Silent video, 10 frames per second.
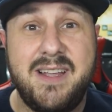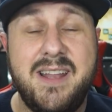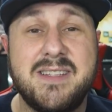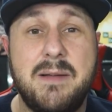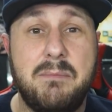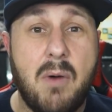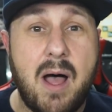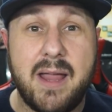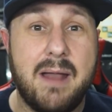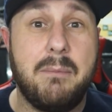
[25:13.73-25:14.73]
It is a mo-
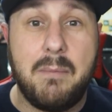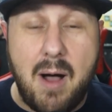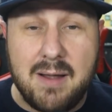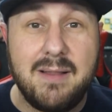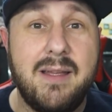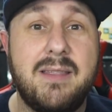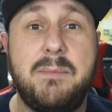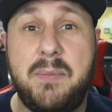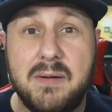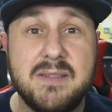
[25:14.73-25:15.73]
again a
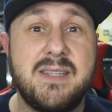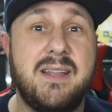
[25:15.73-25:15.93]
monolith built